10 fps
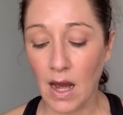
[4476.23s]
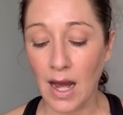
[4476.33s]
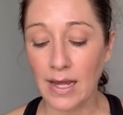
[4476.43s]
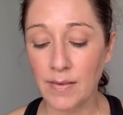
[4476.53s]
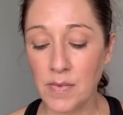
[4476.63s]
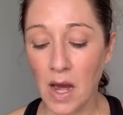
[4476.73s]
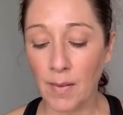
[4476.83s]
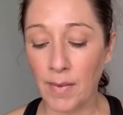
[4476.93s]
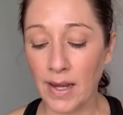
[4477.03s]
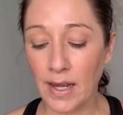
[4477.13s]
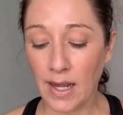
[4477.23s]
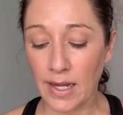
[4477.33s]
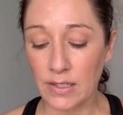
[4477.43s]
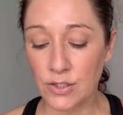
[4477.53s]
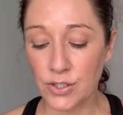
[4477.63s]
I am not my
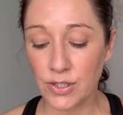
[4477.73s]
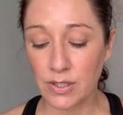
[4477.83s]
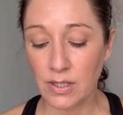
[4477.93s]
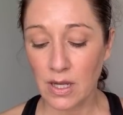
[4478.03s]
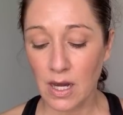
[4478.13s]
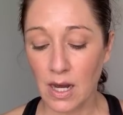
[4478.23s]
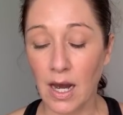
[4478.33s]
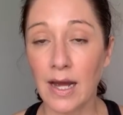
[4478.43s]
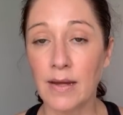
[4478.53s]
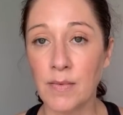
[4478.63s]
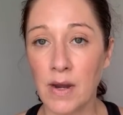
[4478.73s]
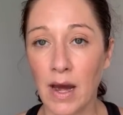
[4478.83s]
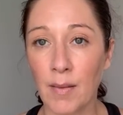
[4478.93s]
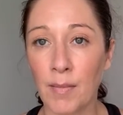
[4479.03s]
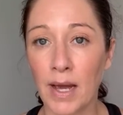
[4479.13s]
age. I am
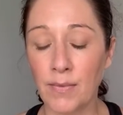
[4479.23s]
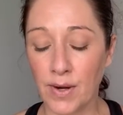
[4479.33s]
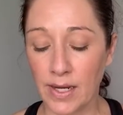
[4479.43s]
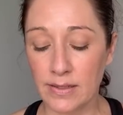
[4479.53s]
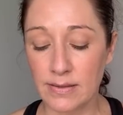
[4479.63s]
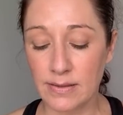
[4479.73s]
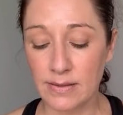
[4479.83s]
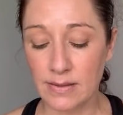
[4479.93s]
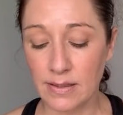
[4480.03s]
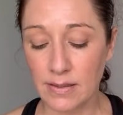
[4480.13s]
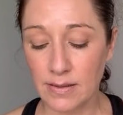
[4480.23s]
not my race."